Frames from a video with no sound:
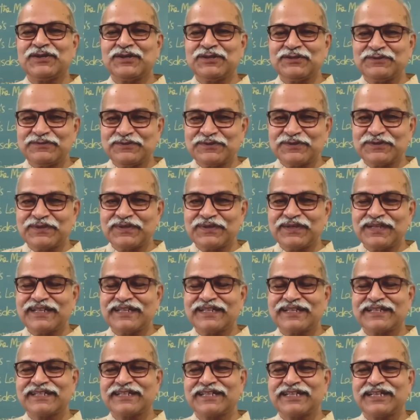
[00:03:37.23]
on
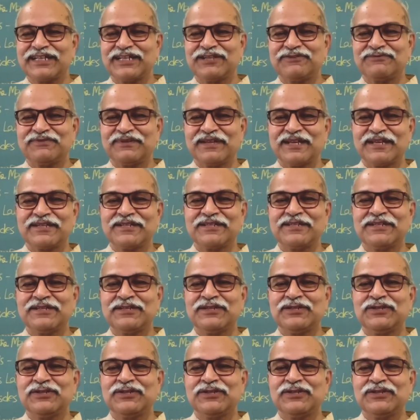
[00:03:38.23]
photoelectric effect